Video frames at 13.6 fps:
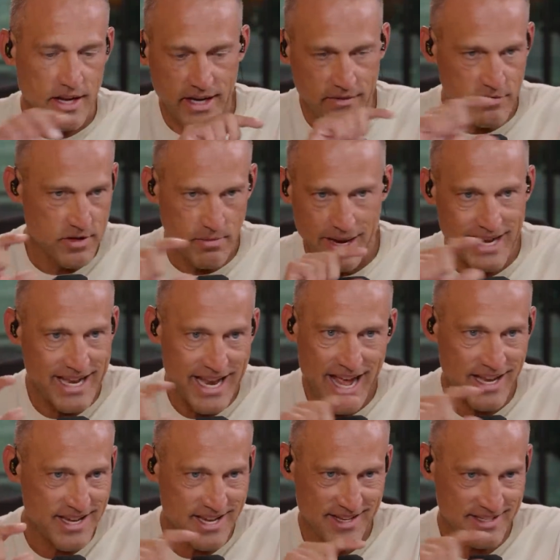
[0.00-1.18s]
gives them a
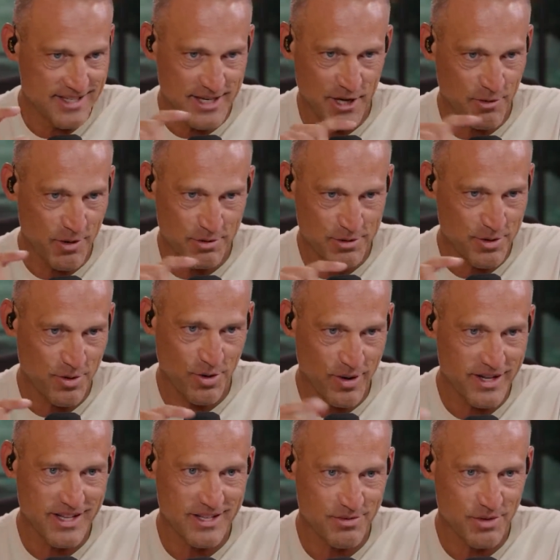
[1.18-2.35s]
net zero score right
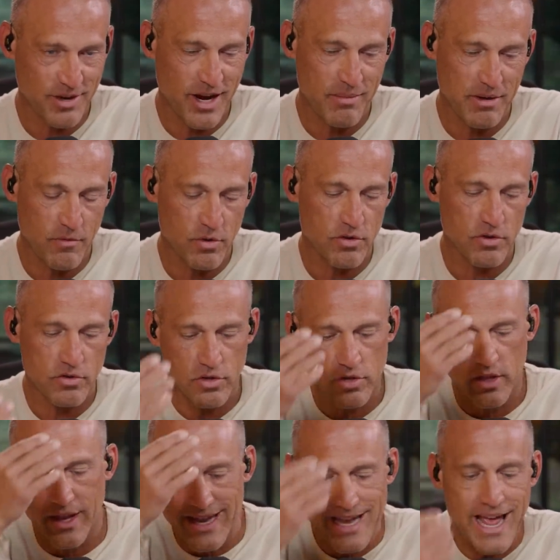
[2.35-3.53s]
that's what they're aiming for the,
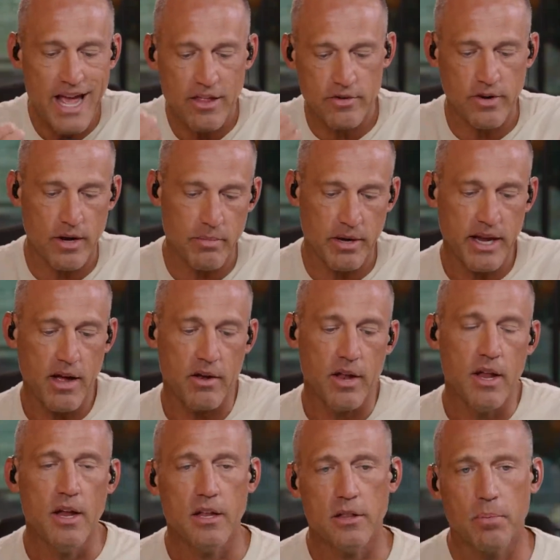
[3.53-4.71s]
the net they're trying to bring down
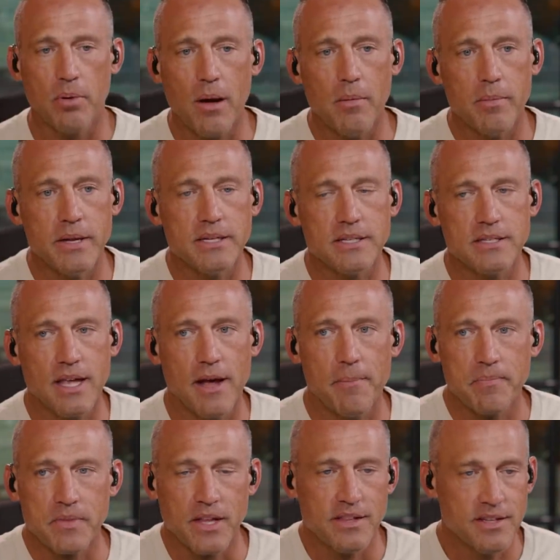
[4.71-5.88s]
the problem is is that
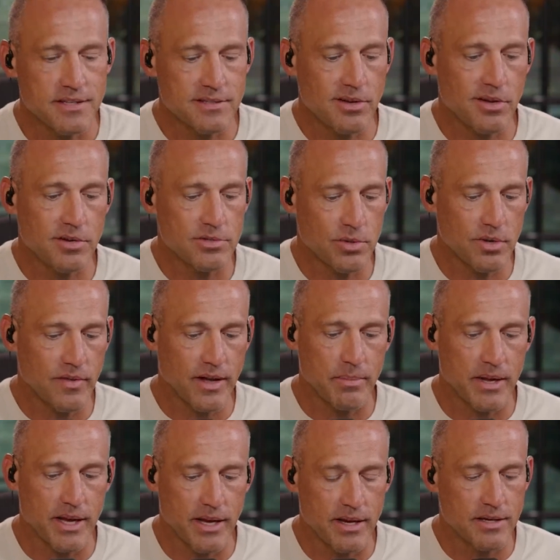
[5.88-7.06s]
this is all sort of like a
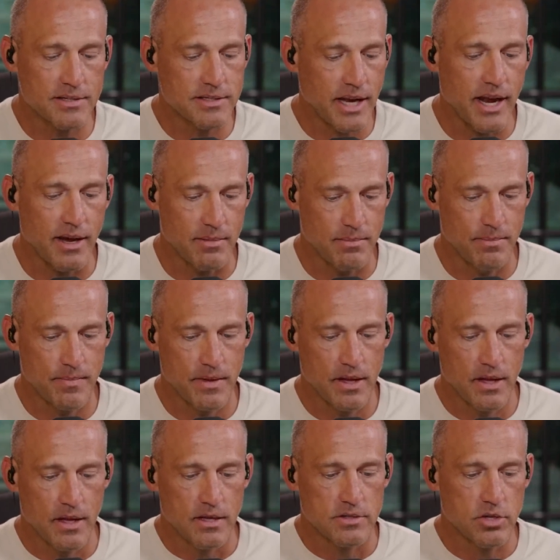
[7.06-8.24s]
big scam
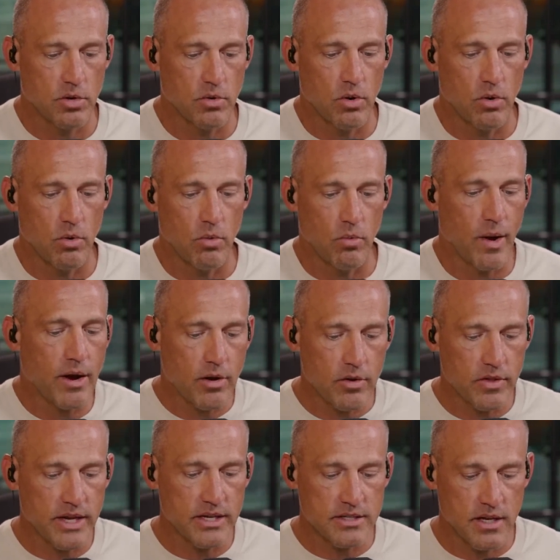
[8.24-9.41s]
so where are
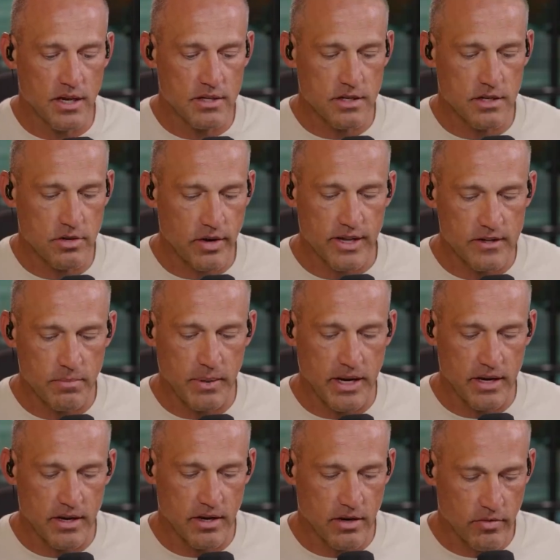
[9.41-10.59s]
these credits
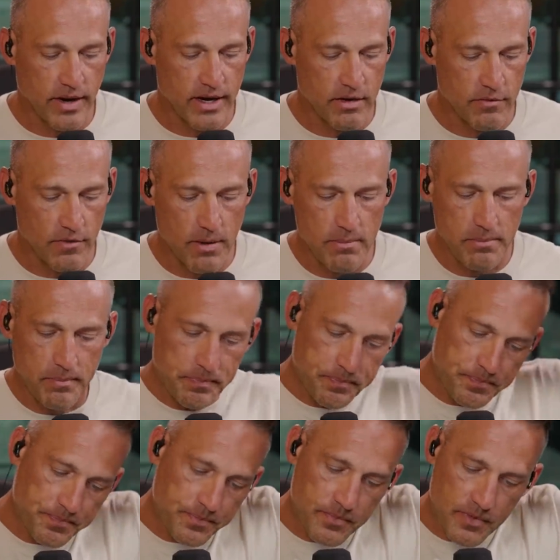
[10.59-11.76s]
being created from
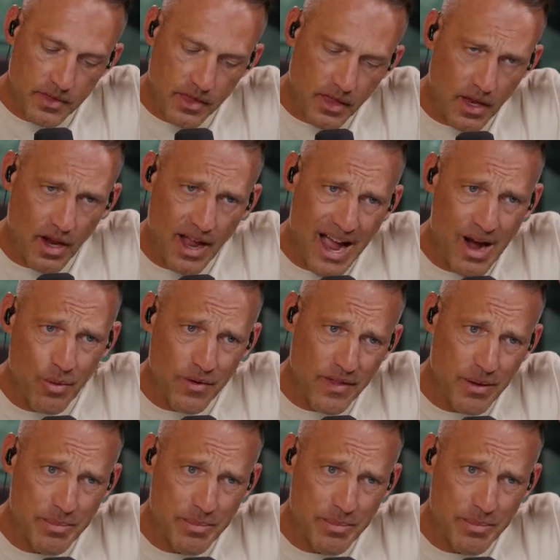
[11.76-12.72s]
how are they